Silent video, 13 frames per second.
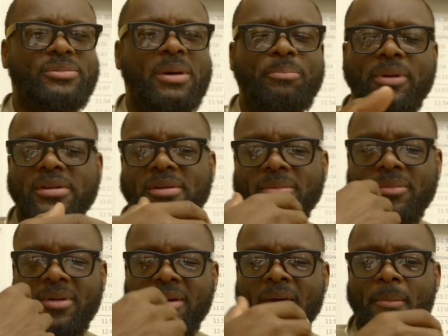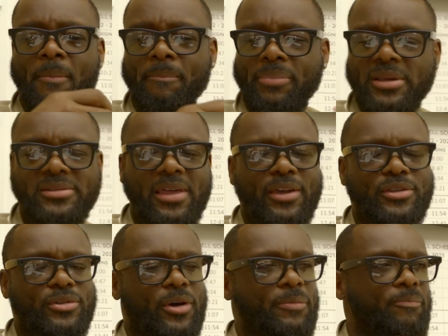I'm putting some
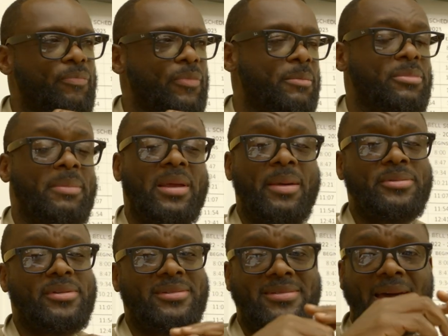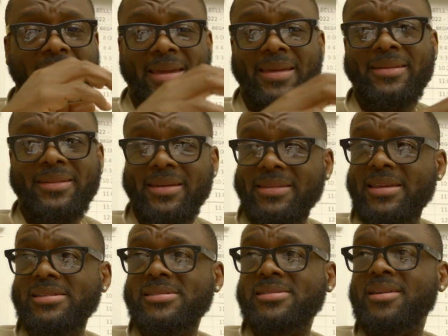Blistex on, but my lips are dying in
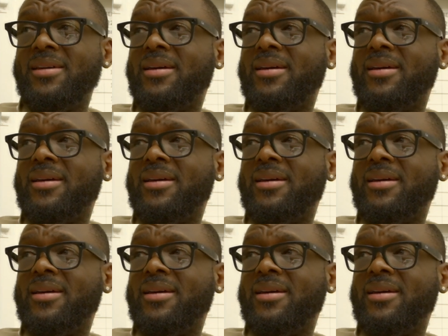this